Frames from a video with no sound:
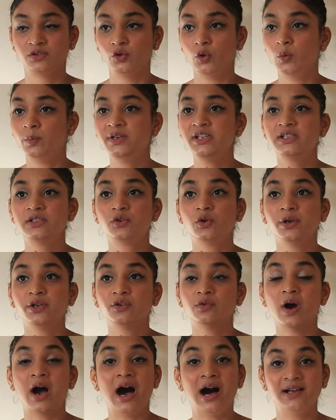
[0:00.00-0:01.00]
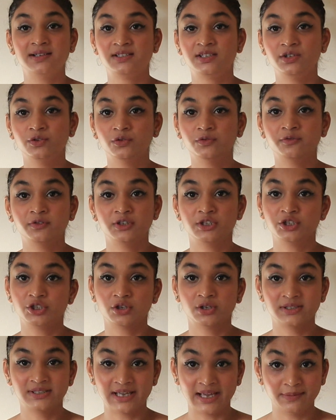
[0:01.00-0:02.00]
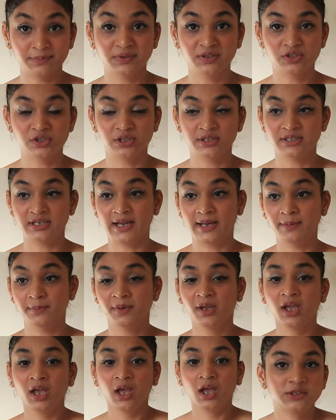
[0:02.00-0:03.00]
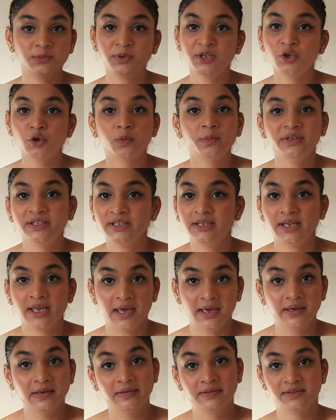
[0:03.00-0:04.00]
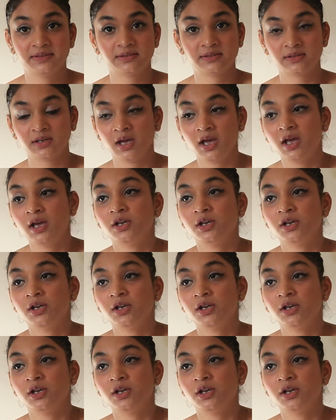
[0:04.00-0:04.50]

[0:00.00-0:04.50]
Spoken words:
Nobody is going to ask you to finish your assignments on time. Trust me, nobody cares.